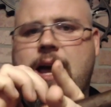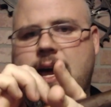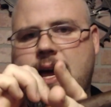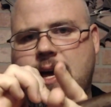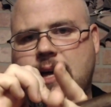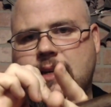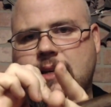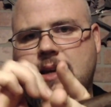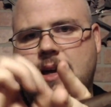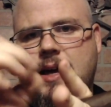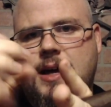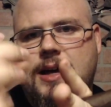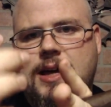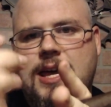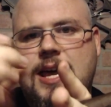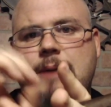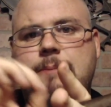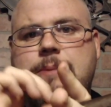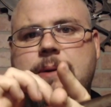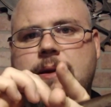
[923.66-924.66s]
and
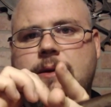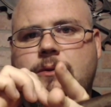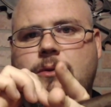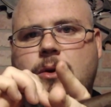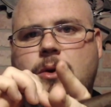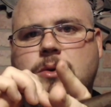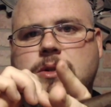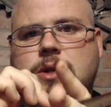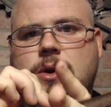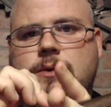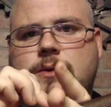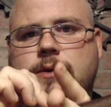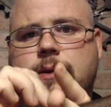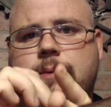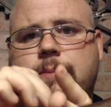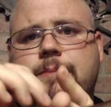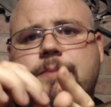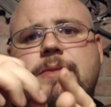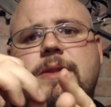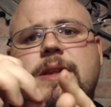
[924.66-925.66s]
keep it rolled over.
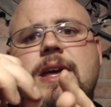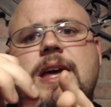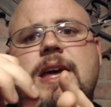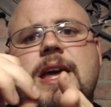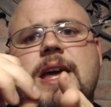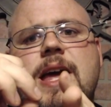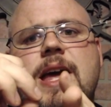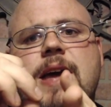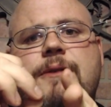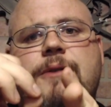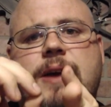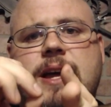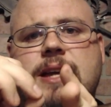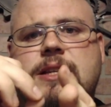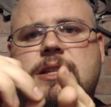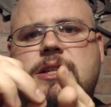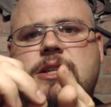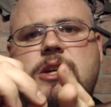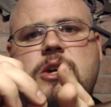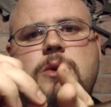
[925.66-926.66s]
If it
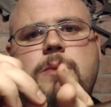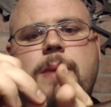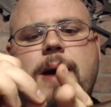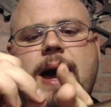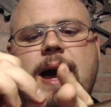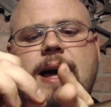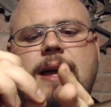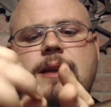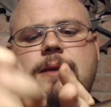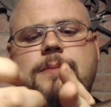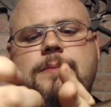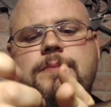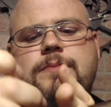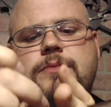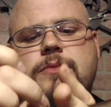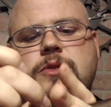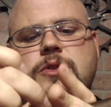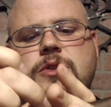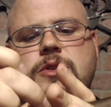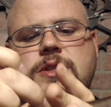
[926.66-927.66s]
gets too bad,
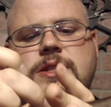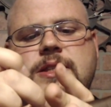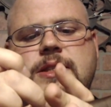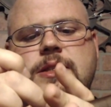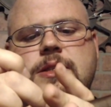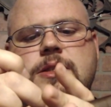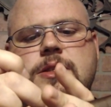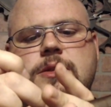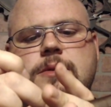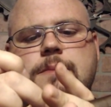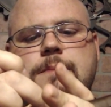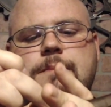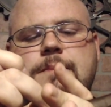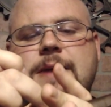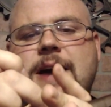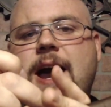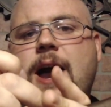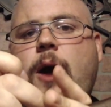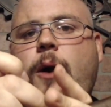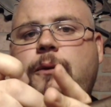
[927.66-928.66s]

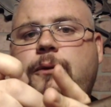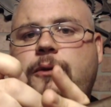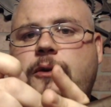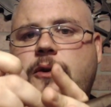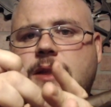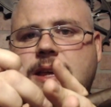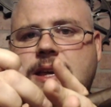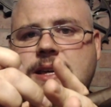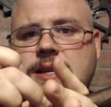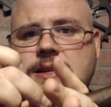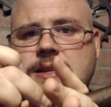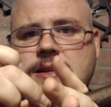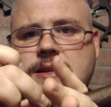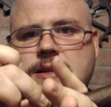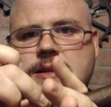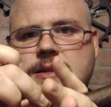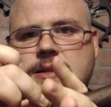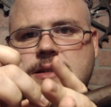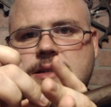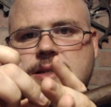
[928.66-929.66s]
carefully
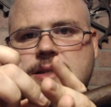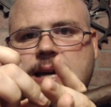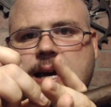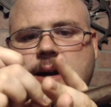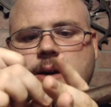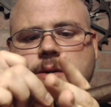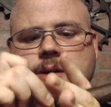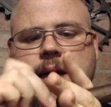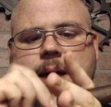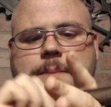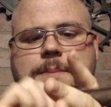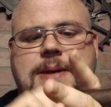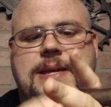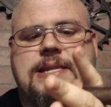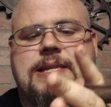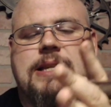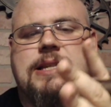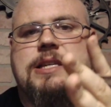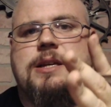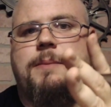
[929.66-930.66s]
tear that
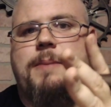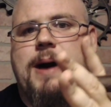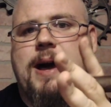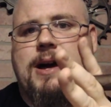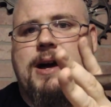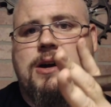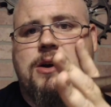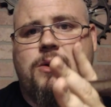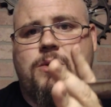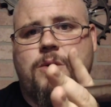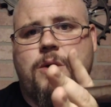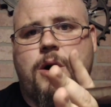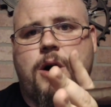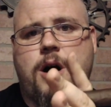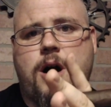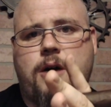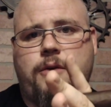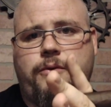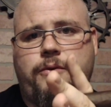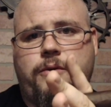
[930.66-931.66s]
piece of tobacco
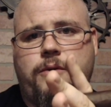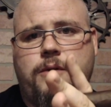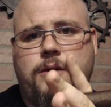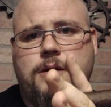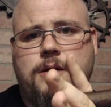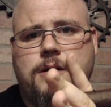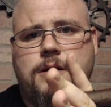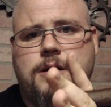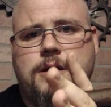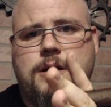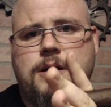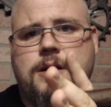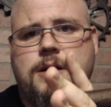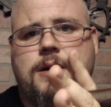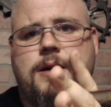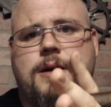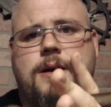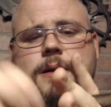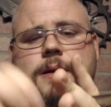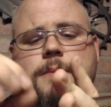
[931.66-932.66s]
off.
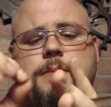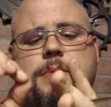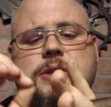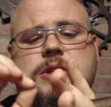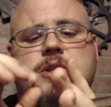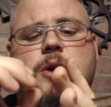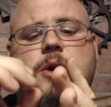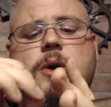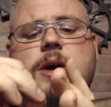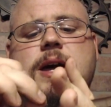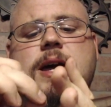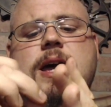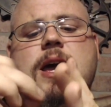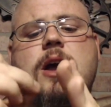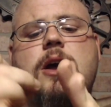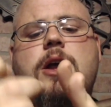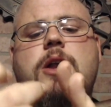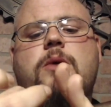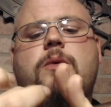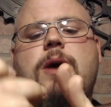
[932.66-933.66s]
But don't get
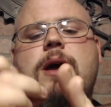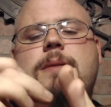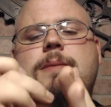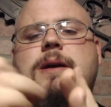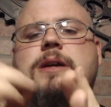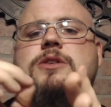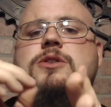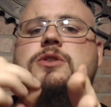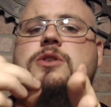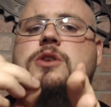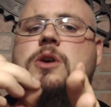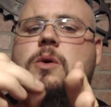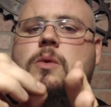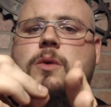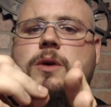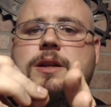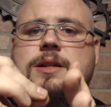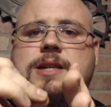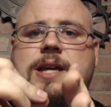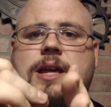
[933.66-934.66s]
carried away because you don't
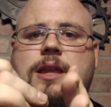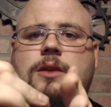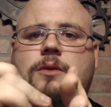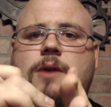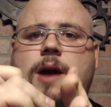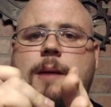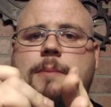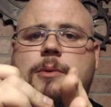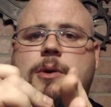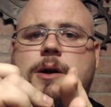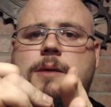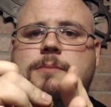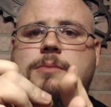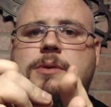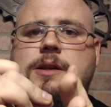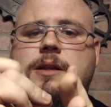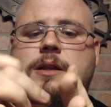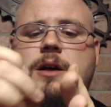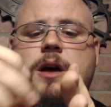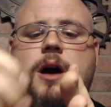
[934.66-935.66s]
want to take the wrapper
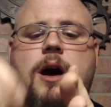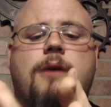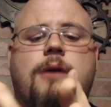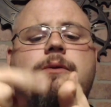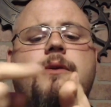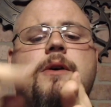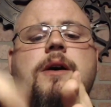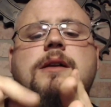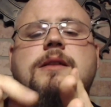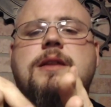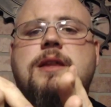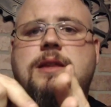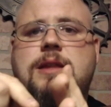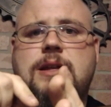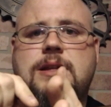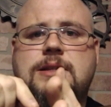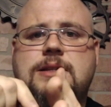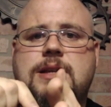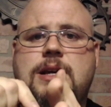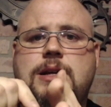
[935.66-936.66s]
completely off. Then the
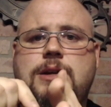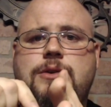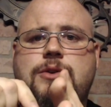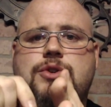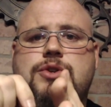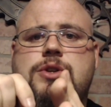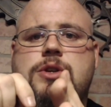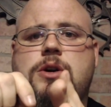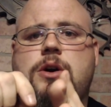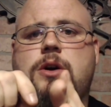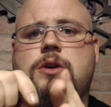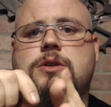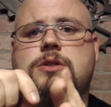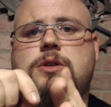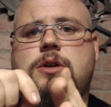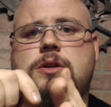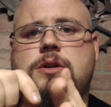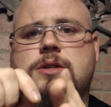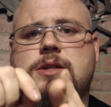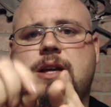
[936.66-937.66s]
inside of your cigar
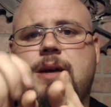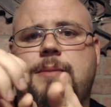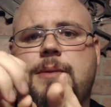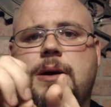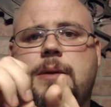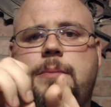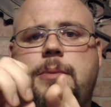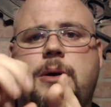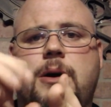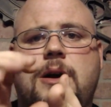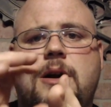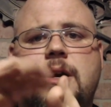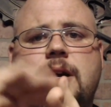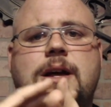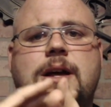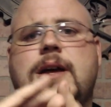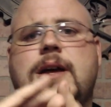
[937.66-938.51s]
starts coming apart